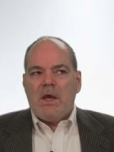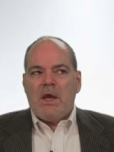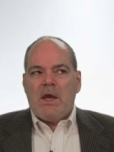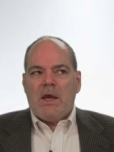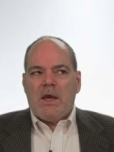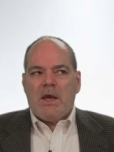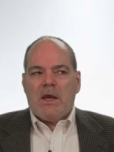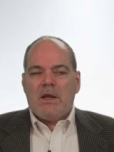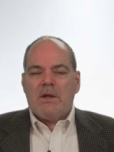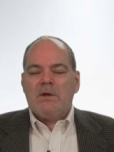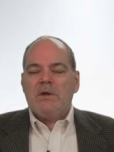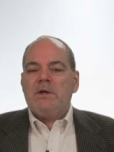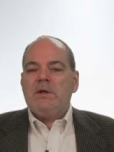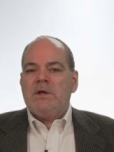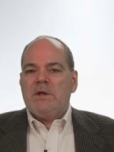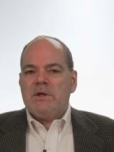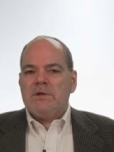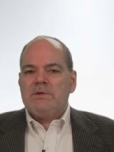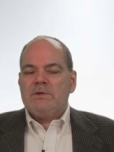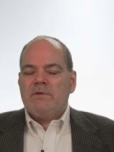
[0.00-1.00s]
And
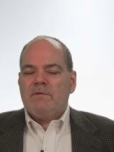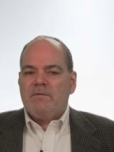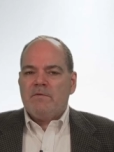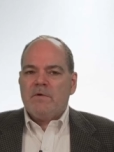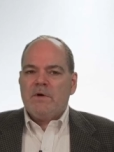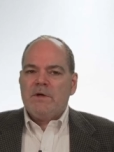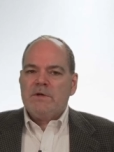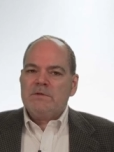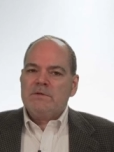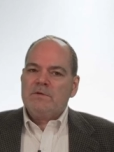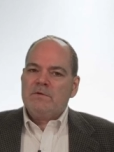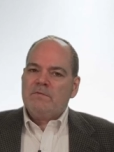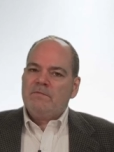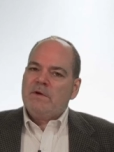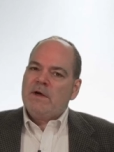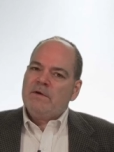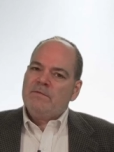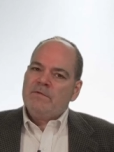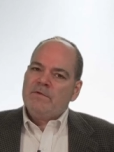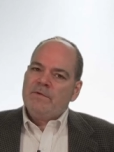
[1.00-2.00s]
yes, the phrase
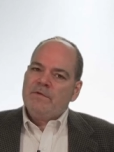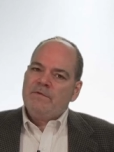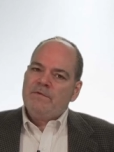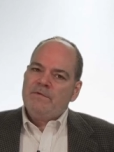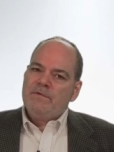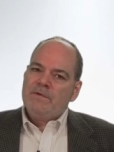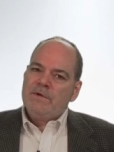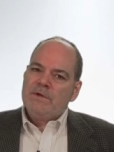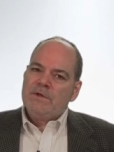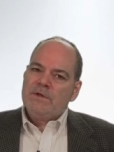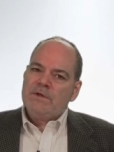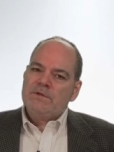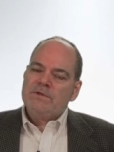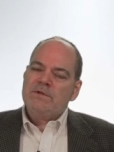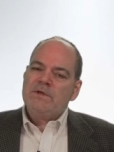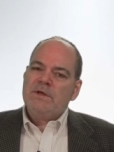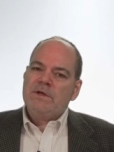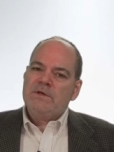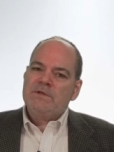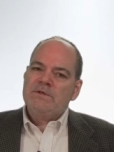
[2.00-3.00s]
survival of the
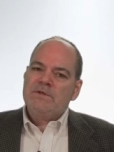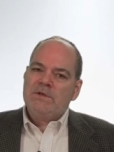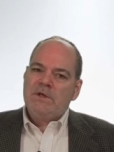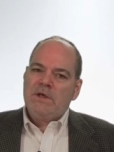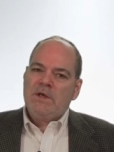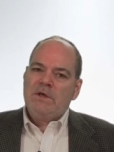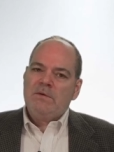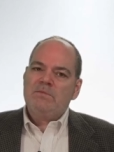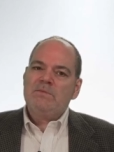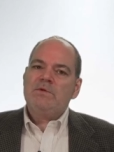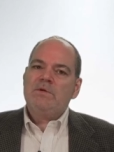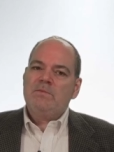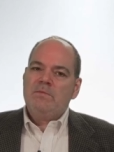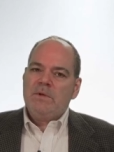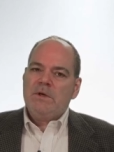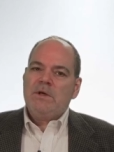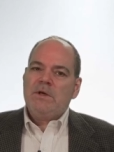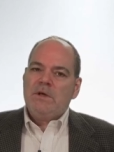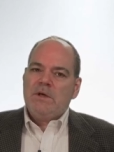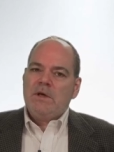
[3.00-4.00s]
fittest is deemed to
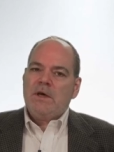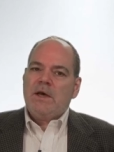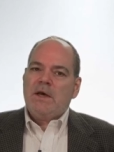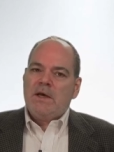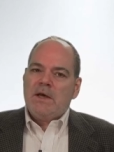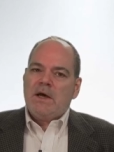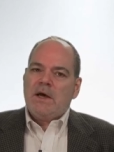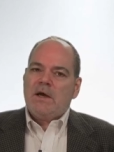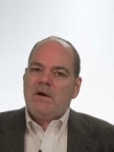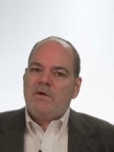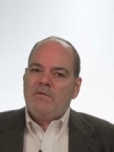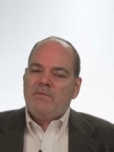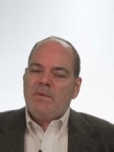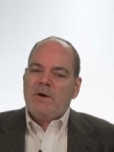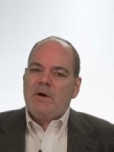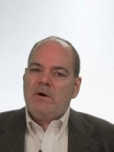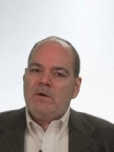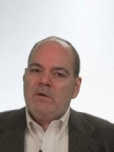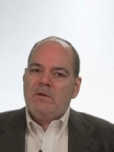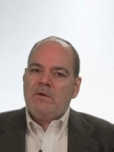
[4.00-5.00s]
be a kind of
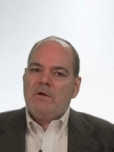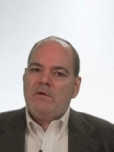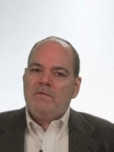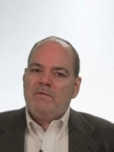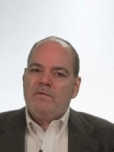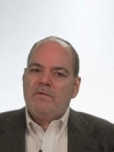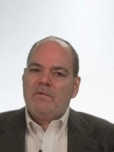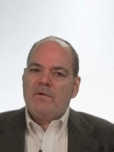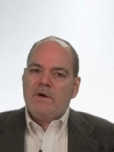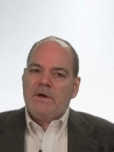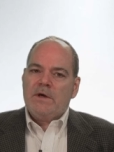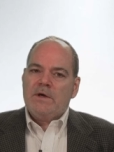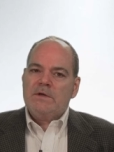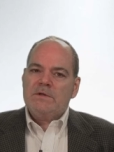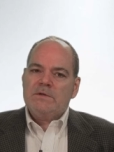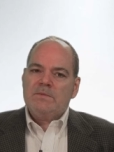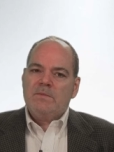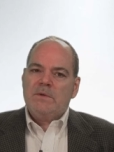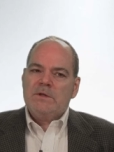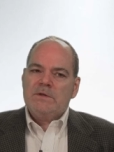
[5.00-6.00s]
parallel
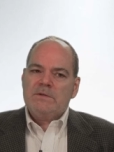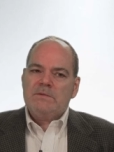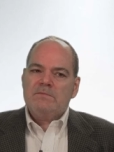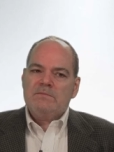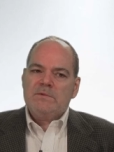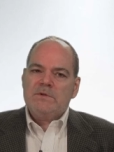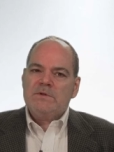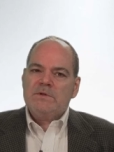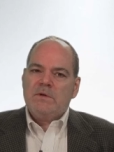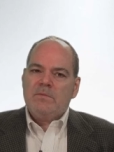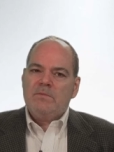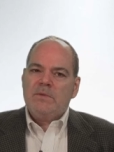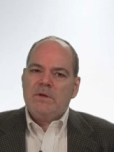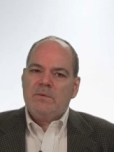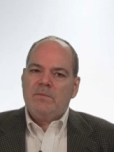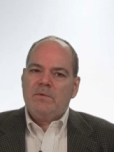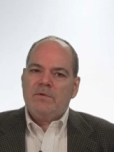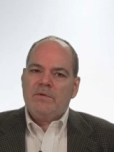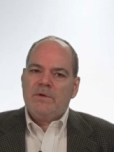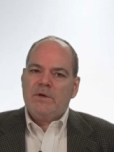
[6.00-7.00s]
phrase, but some
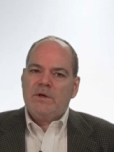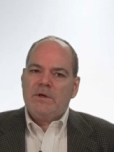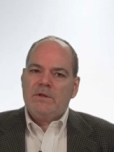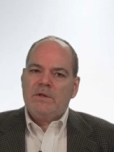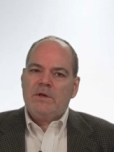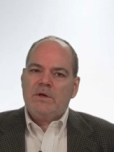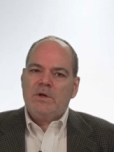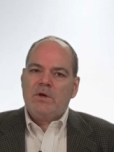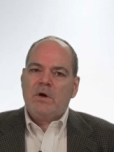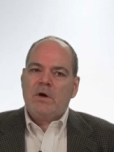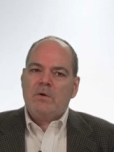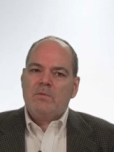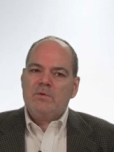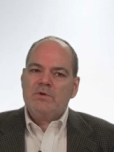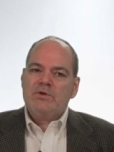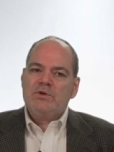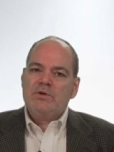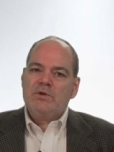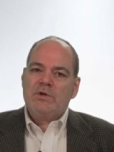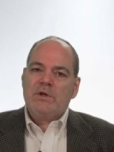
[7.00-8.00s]
people think that Darwin
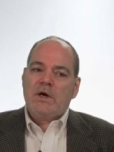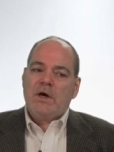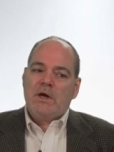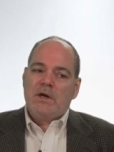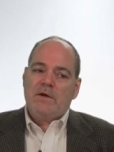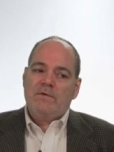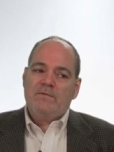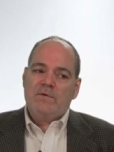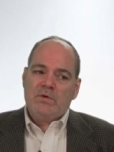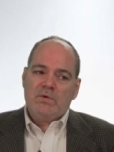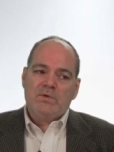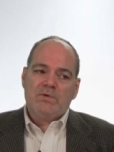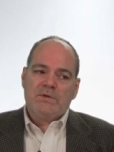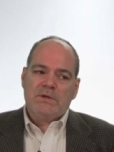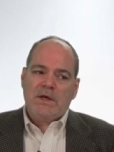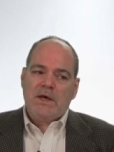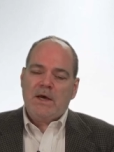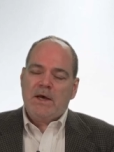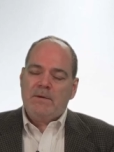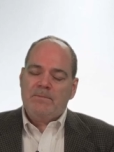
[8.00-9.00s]
should not have used
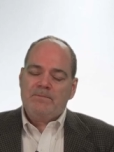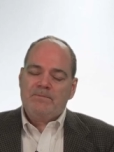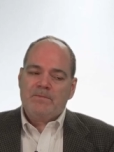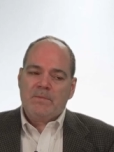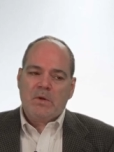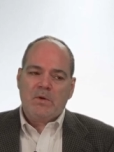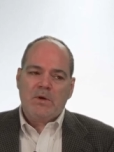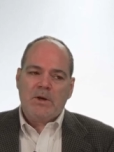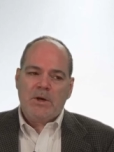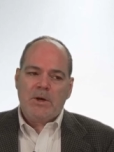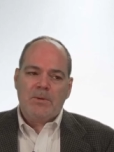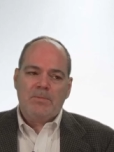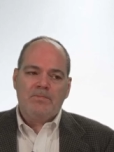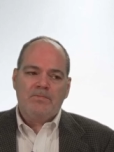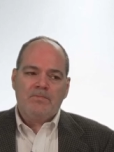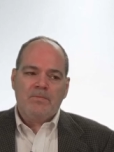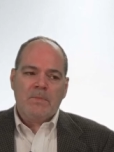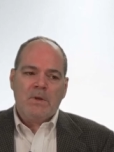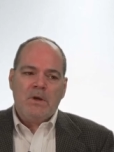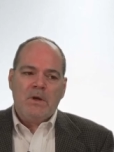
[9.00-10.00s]
that, okay?
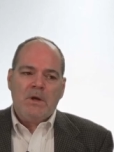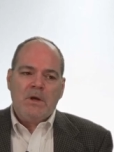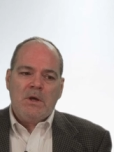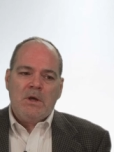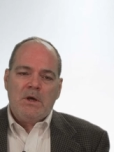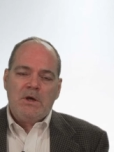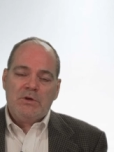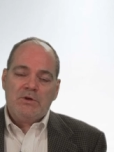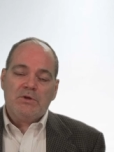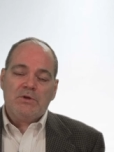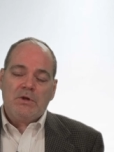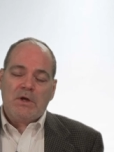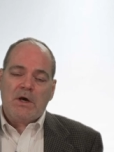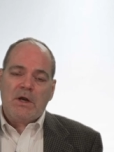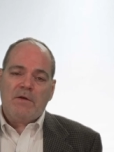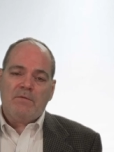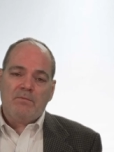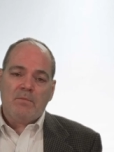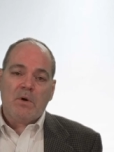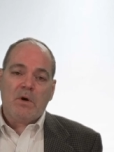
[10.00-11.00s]
He should not
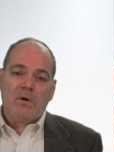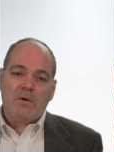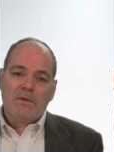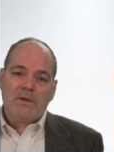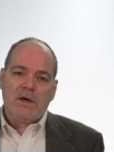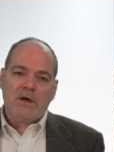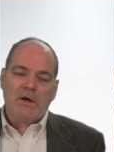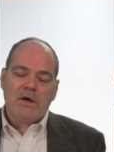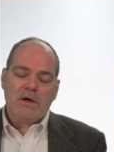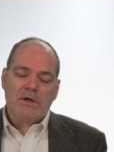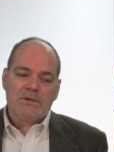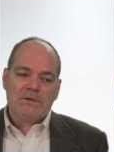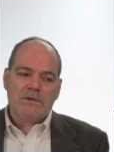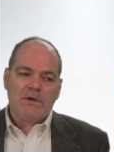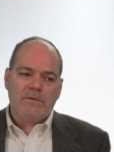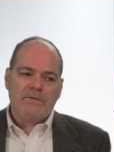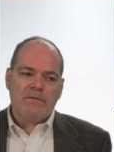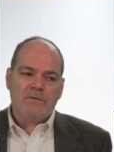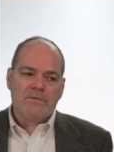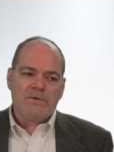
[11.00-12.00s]
have borrowed that
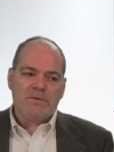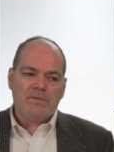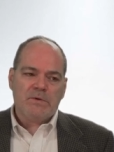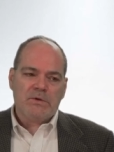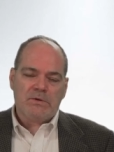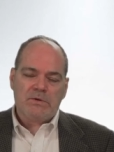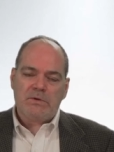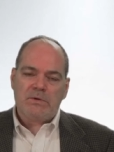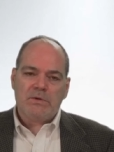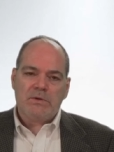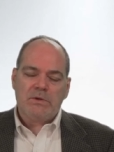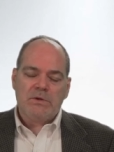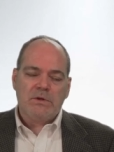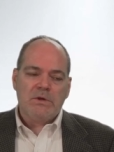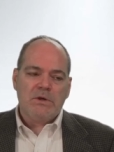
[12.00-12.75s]
concept from Spencer.